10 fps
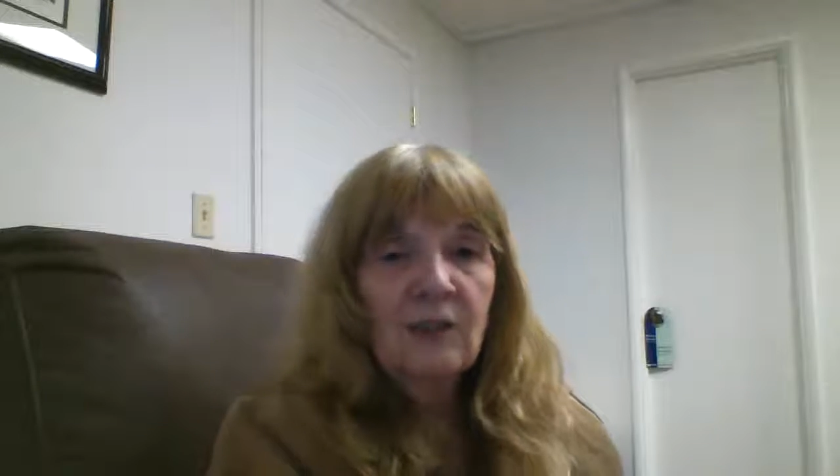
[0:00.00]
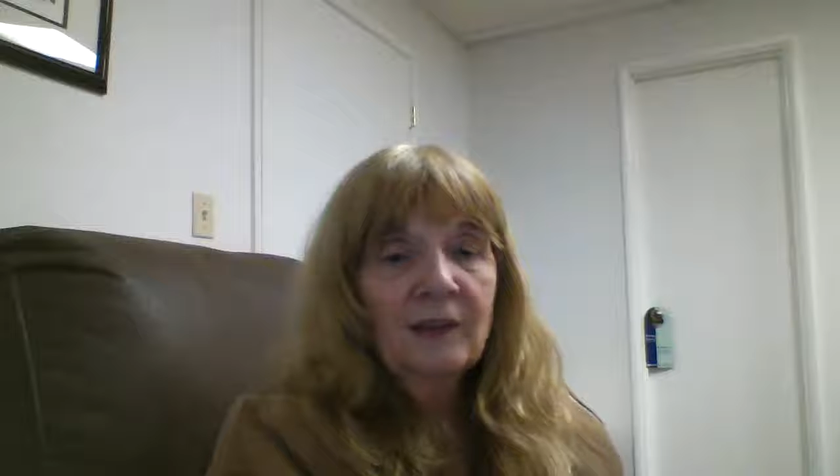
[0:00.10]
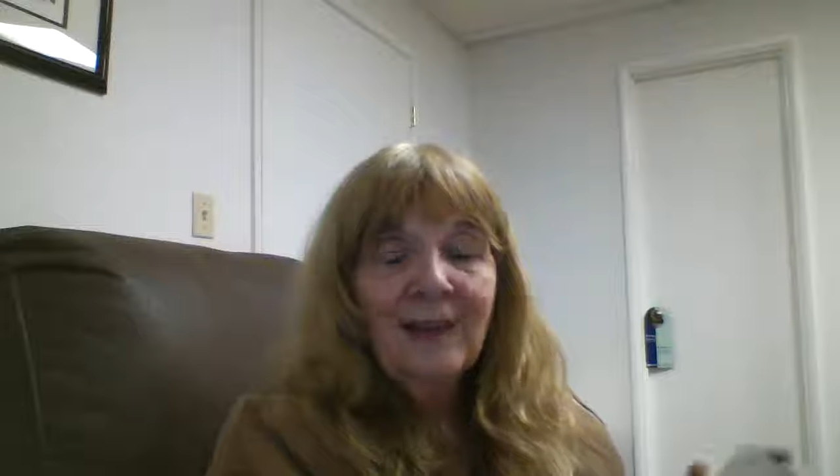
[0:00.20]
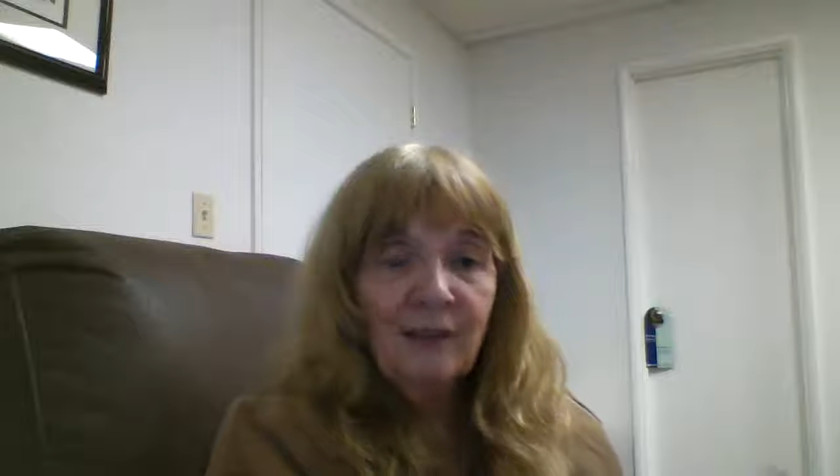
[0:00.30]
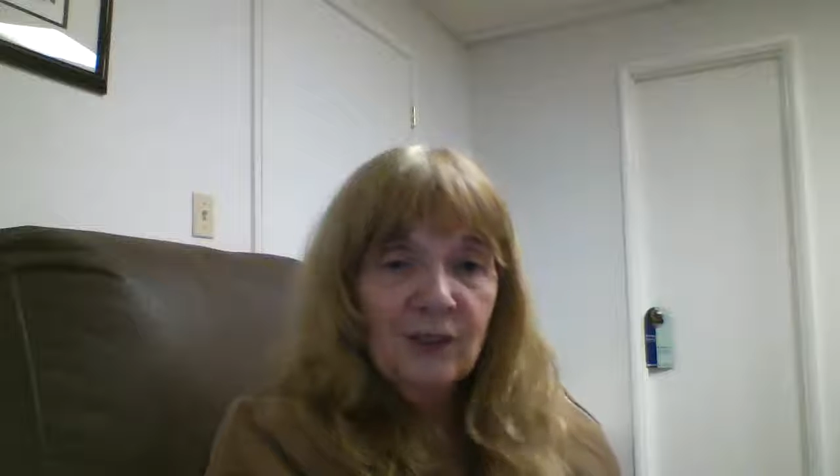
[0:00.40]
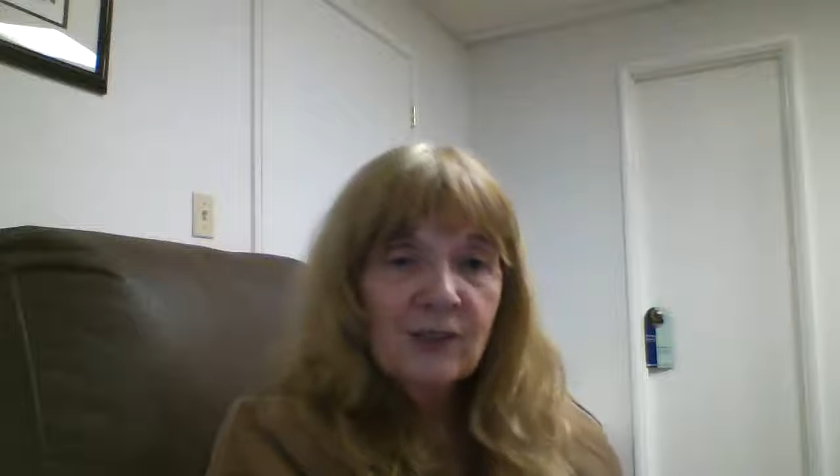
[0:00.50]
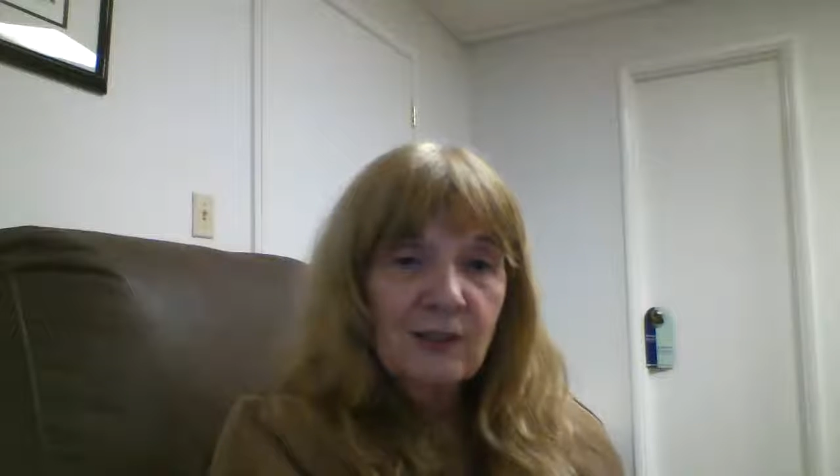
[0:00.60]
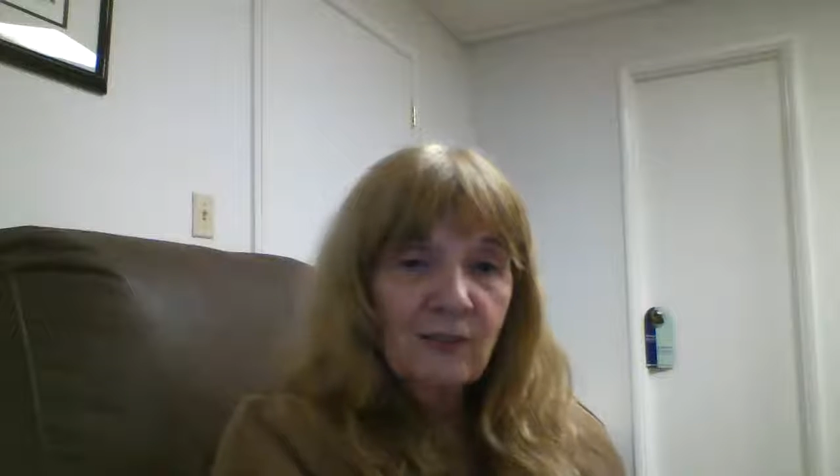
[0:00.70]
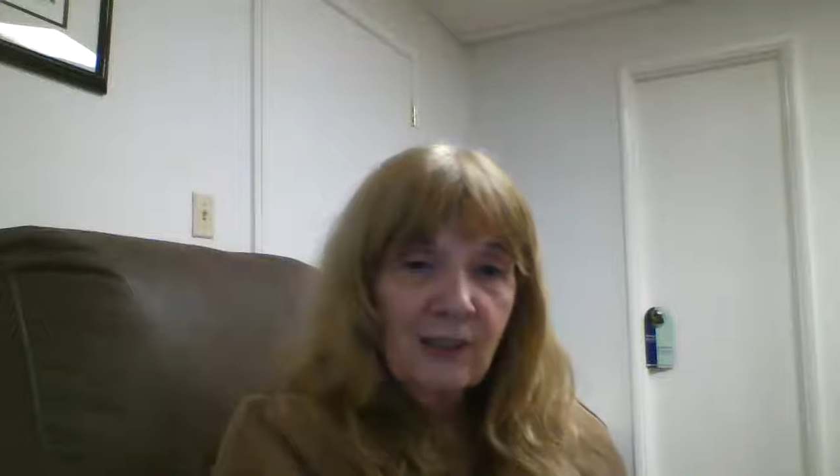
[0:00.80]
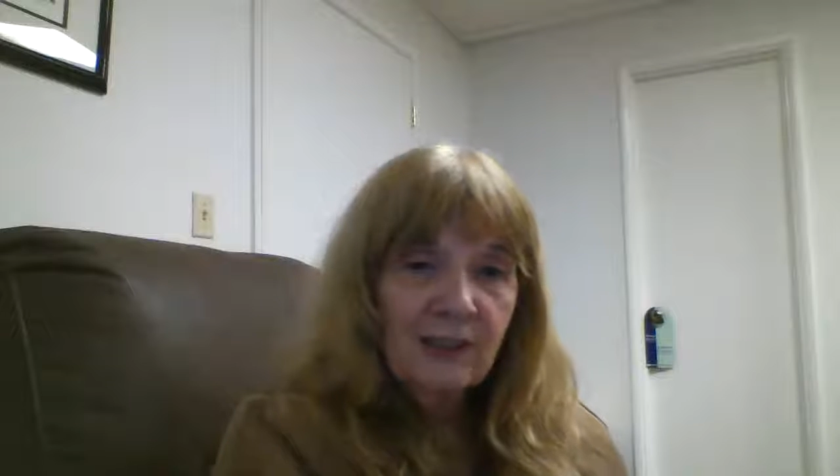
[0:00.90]
the levels
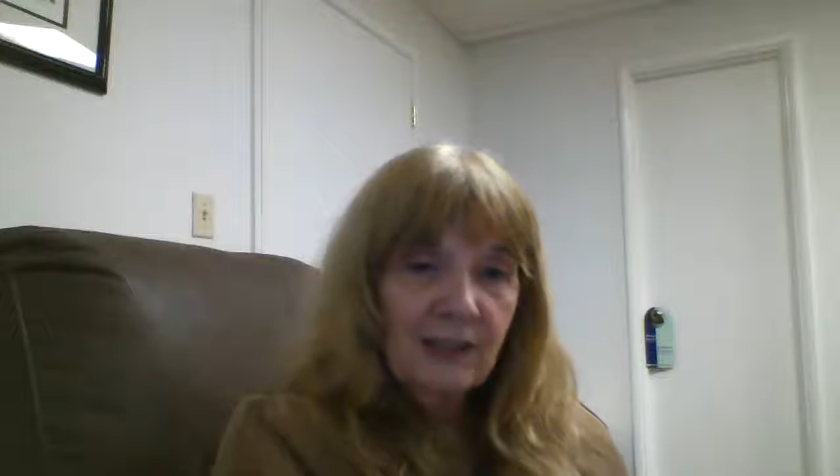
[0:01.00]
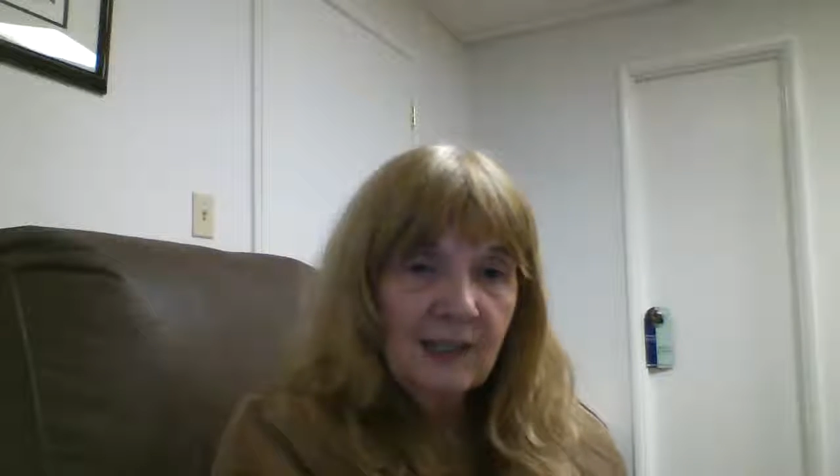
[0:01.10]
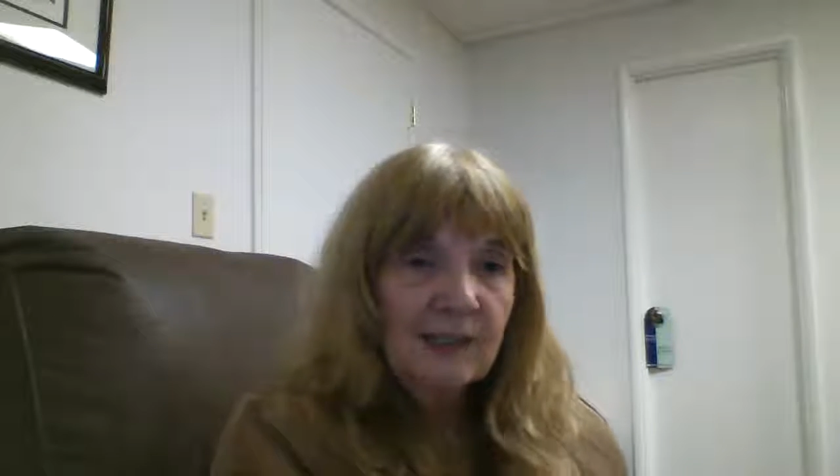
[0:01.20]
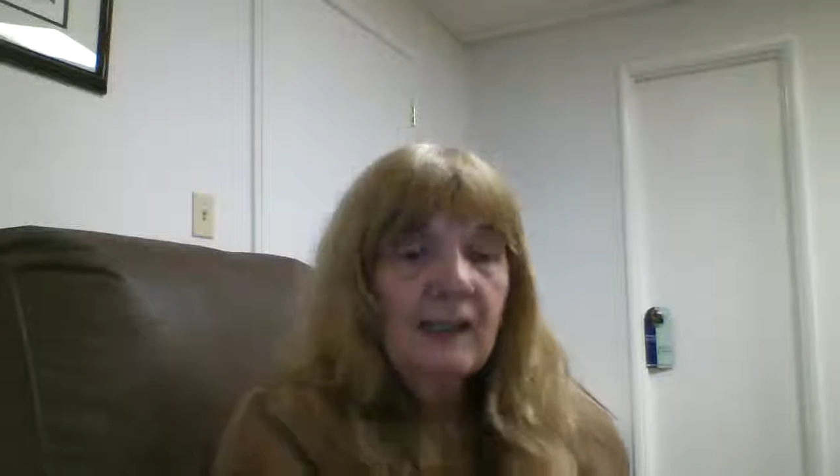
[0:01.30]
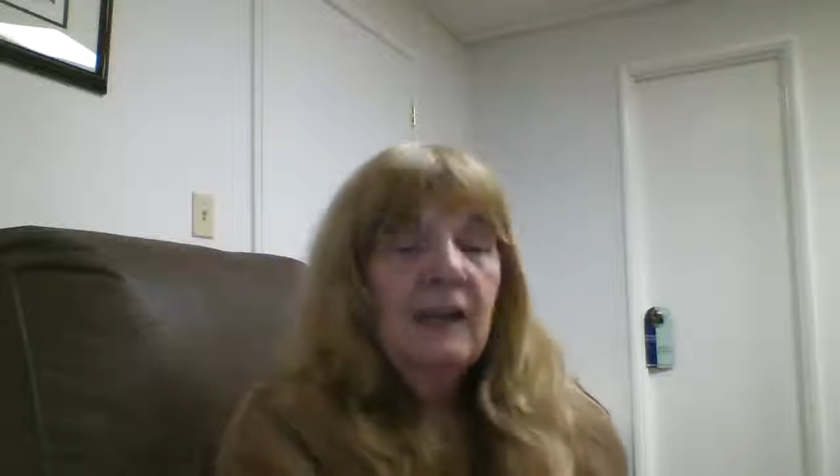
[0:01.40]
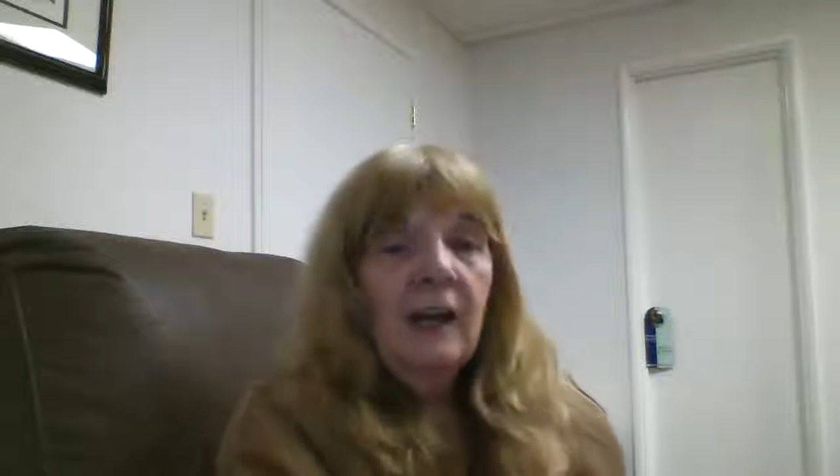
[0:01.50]
of thinking.